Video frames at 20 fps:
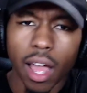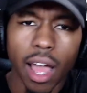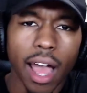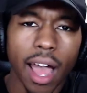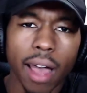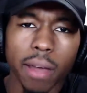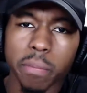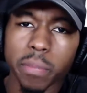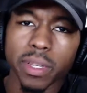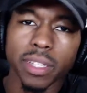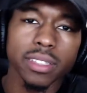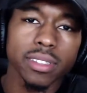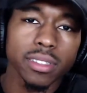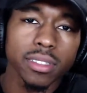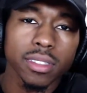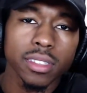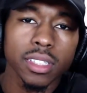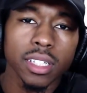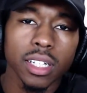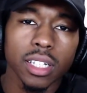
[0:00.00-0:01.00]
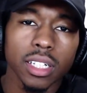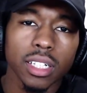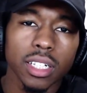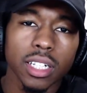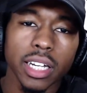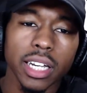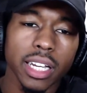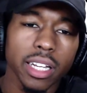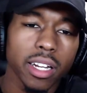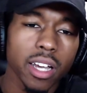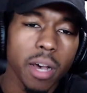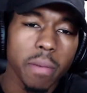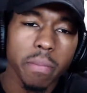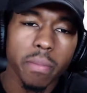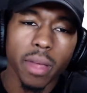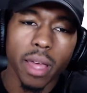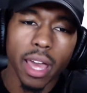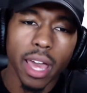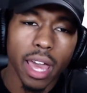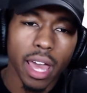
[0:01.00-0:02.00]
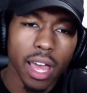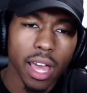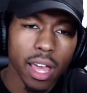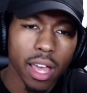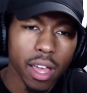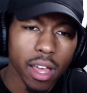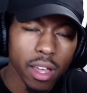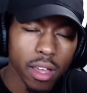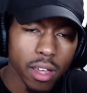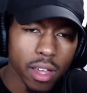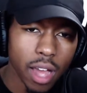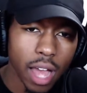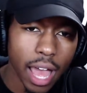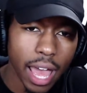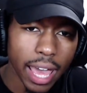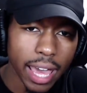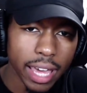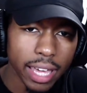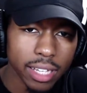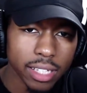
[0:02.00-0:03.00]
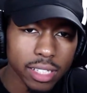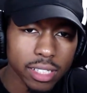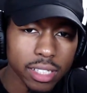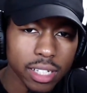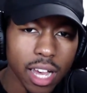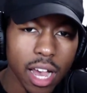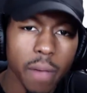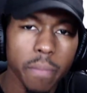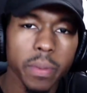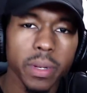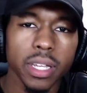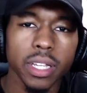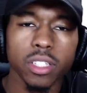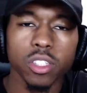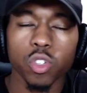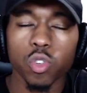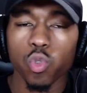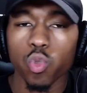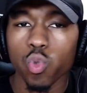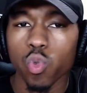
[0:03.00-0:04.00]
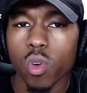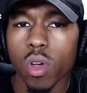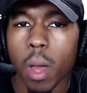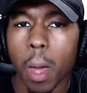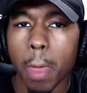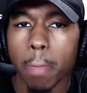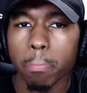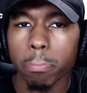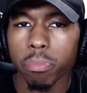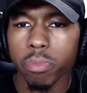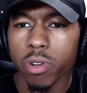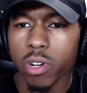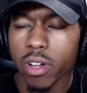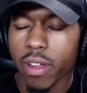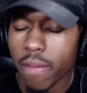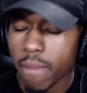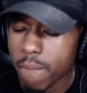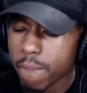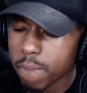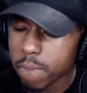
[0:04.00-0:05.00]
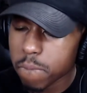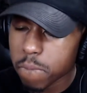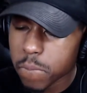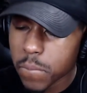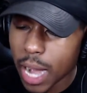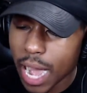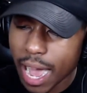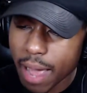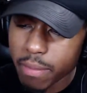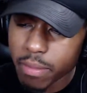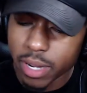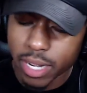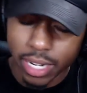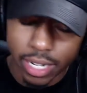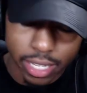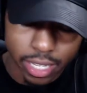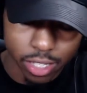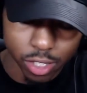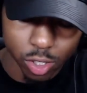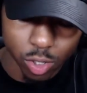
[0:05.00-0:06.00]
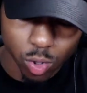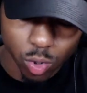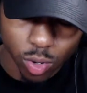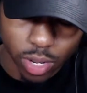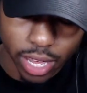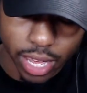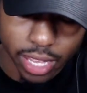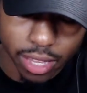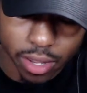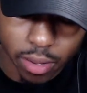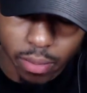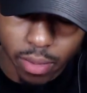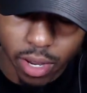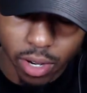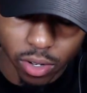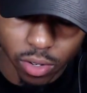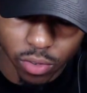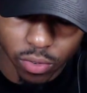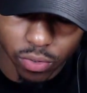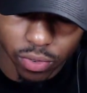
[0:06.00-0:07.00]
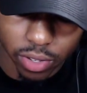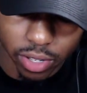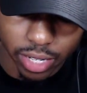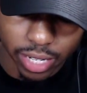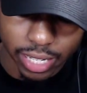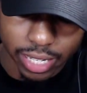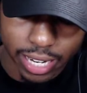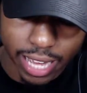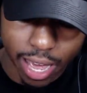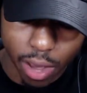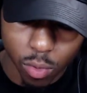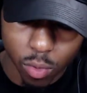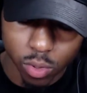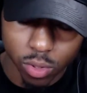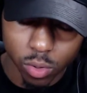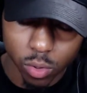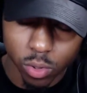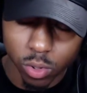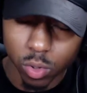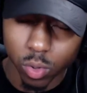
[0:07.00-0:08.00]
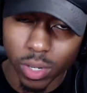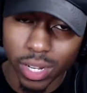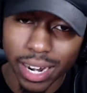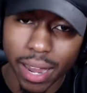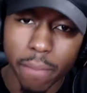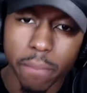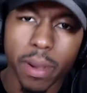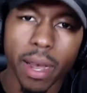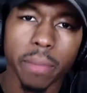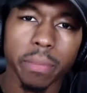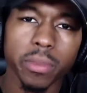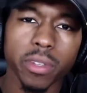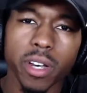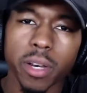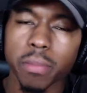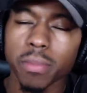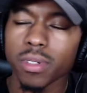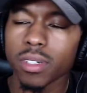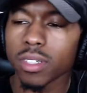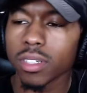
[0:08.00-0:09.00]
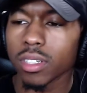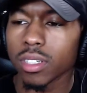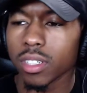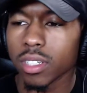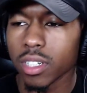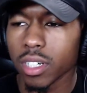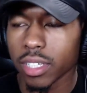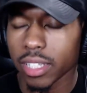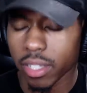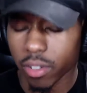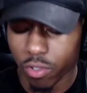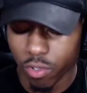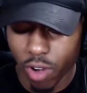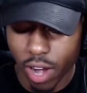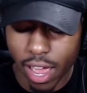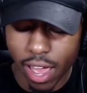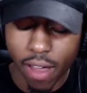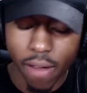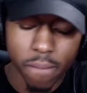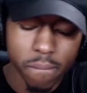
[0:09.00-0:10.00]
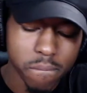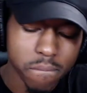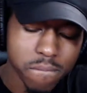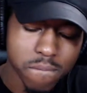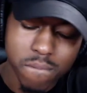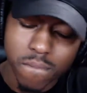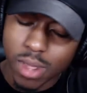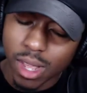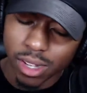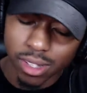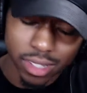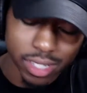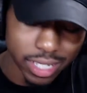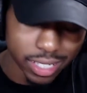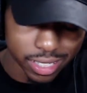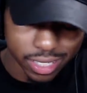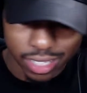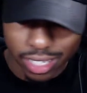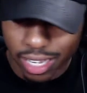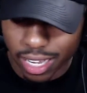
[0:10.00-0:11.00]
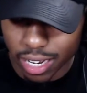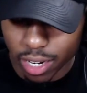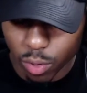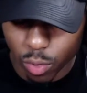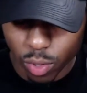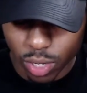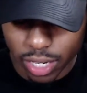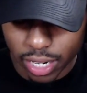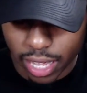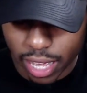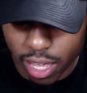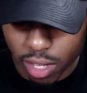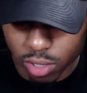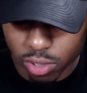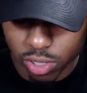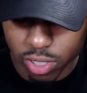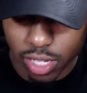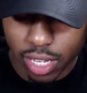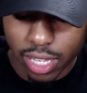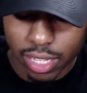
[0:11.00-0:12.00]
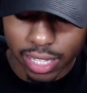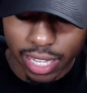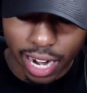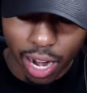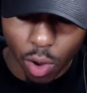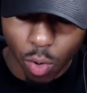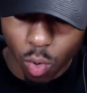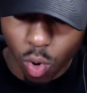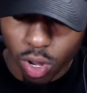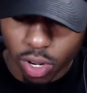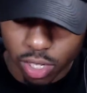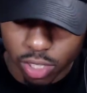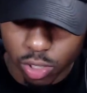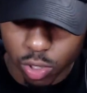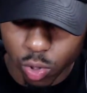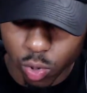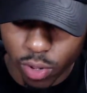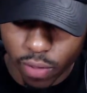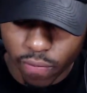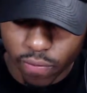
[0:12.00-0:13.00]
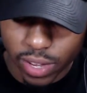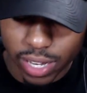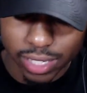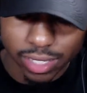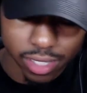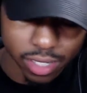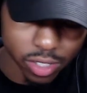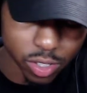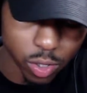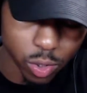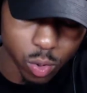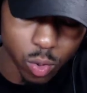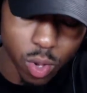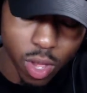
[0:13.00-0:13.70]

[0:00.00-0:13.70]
I've been looking up a company to put my money into in the medical field, and that one was one that popped up. Looked around, didn't see anyone else that I wanted to invest into.